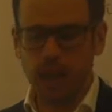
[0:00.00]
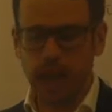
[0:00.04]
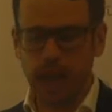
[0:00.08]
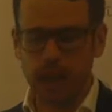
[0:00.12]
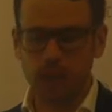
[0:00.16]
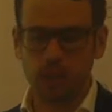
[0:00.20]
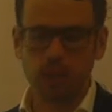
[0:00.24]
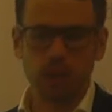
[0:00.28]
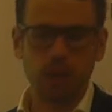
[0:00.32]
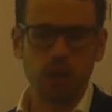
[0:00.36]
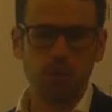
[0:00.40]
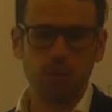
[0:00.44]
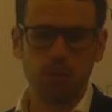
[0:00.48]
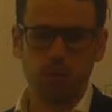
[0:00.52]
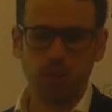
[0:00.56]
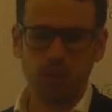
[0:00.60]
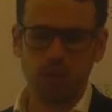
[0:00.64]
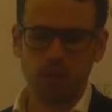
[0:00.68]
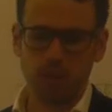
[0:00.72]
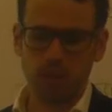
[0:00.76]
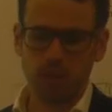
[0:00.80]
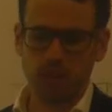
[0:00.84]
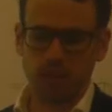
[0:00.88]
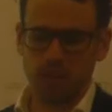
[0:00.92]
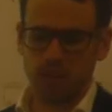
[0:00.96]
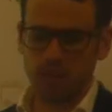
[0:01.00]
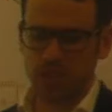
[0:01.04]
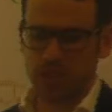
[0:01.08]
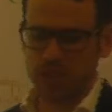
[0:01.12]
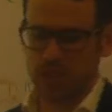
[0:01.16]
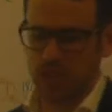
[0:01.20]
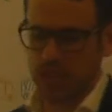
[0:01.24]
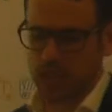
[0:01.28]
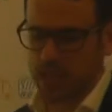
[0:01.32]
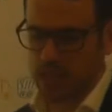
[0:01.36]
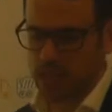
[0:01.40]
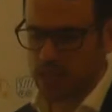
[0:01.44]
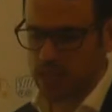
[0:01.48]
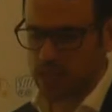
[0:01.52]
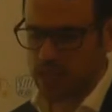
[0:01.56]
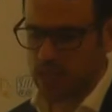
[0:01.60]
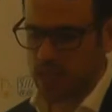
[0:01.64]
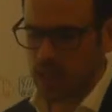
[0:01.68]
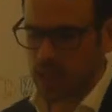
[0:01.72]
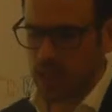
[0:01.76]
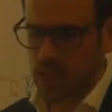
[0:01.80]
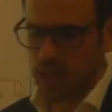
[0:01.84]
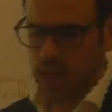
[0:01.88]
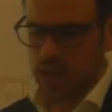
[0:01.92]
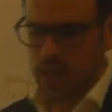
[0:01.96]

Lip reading: at the moment for Euro 6.